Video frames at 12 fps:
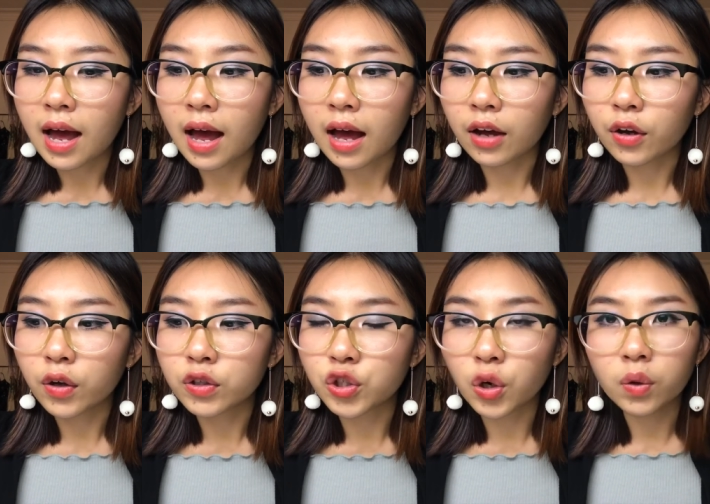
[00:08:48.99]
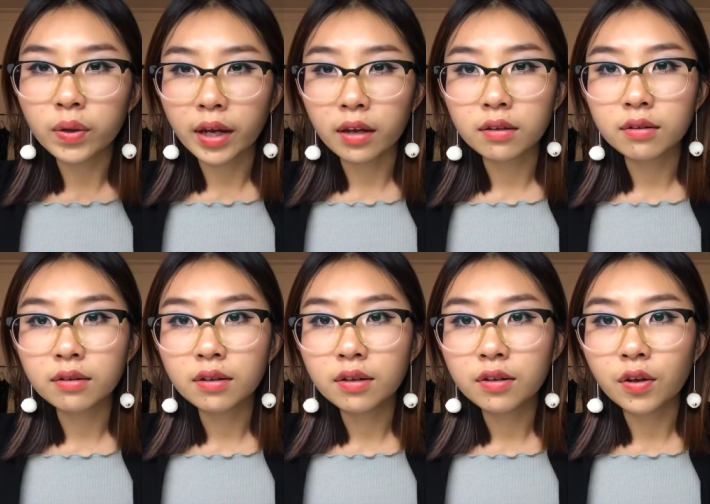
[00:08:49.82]
uh, controlling
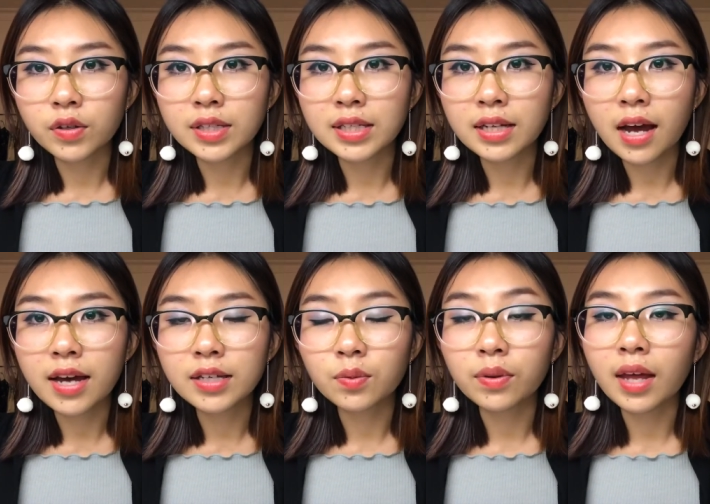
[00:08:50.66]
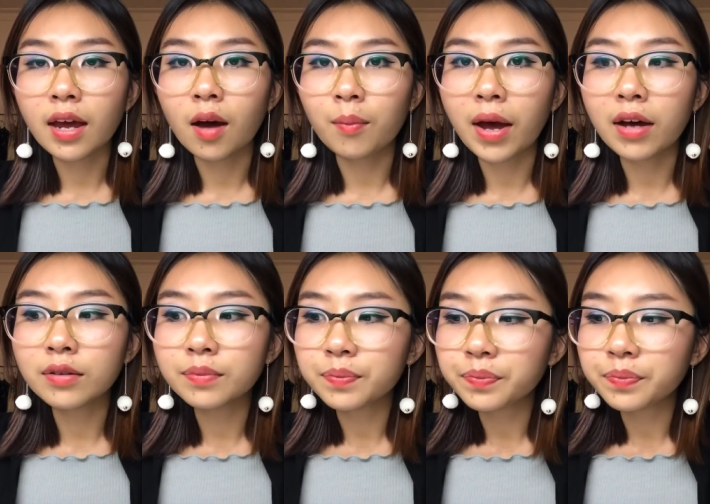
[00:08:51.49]
those desires when they come out.